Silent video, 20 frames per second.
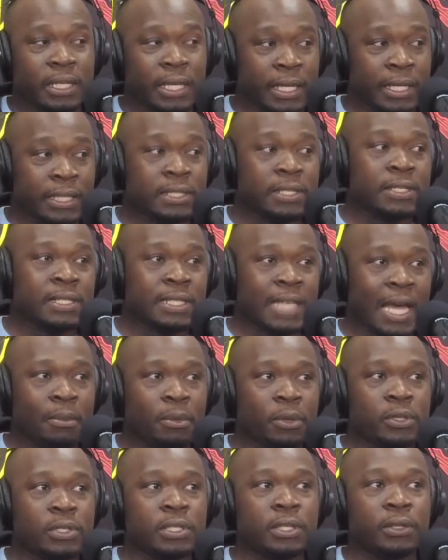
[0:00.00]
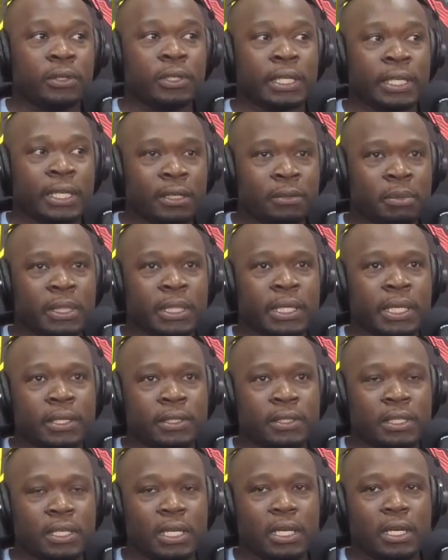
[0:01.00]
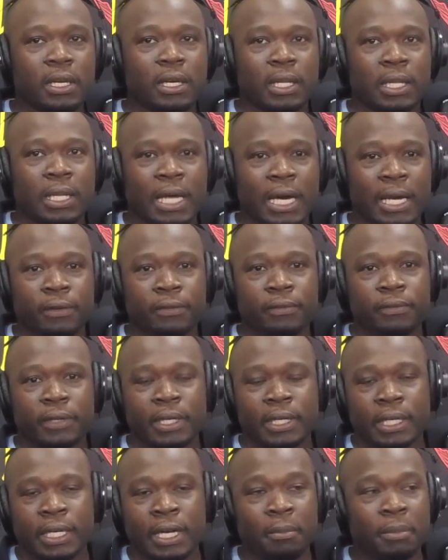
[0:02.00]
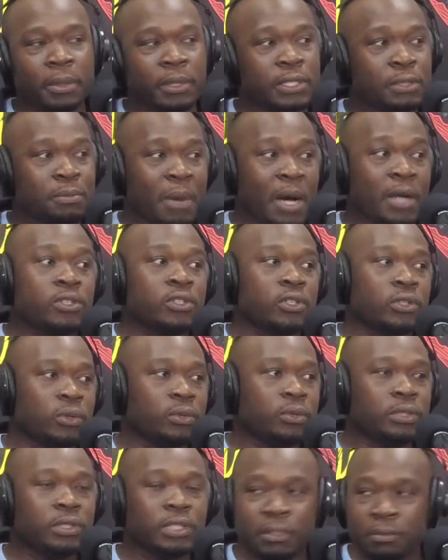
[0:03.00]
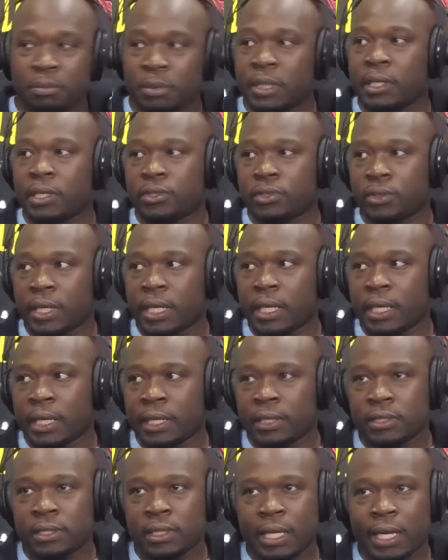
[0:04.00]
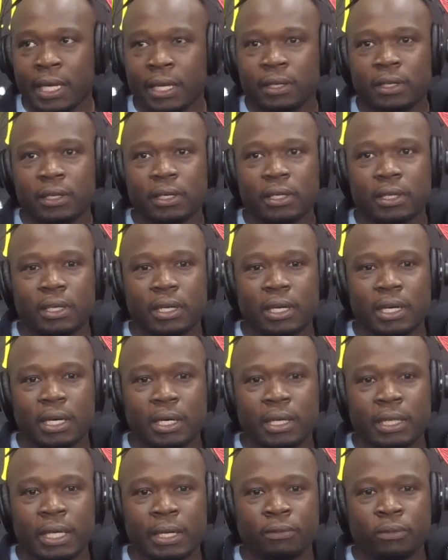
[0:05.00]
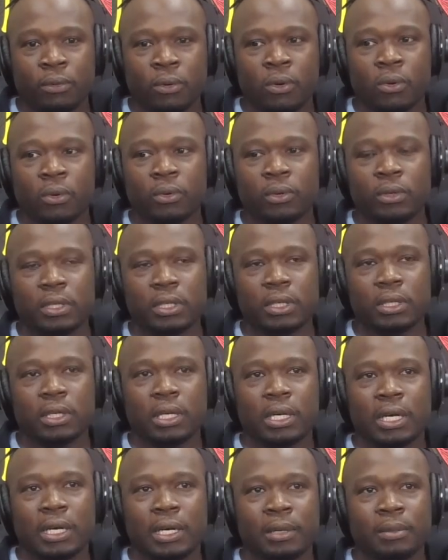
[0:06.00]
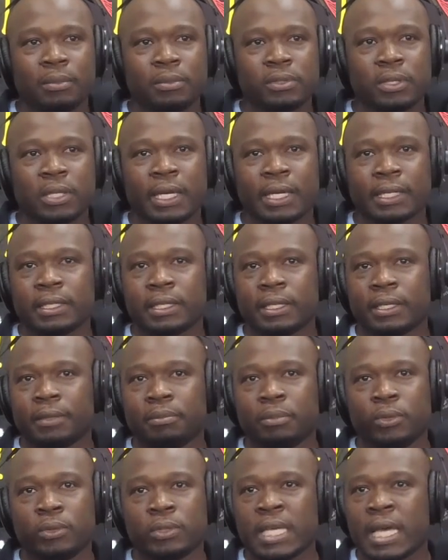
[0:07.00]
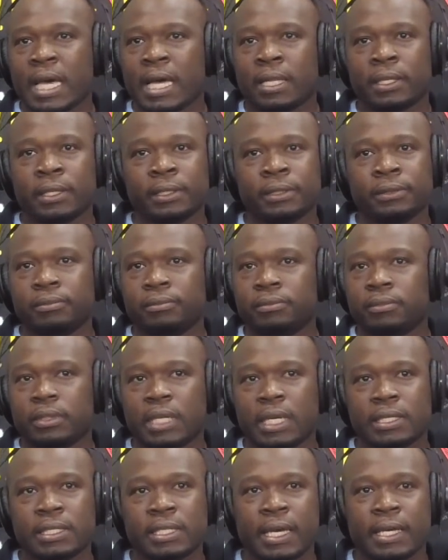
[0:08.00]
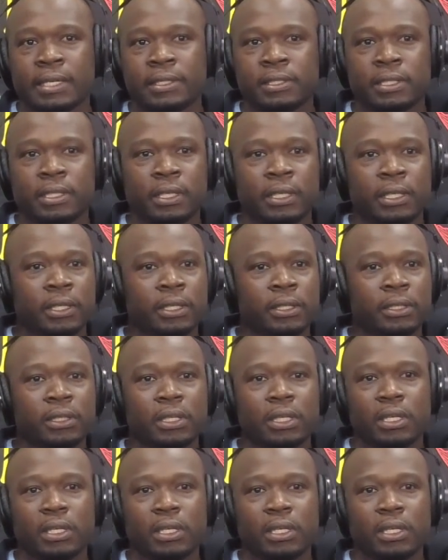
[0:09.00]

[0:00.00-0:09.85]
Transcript: into cyber is still good, because a lot of companies sponsor you just because you're getting into that role. So like the Booz Allen, SAIC,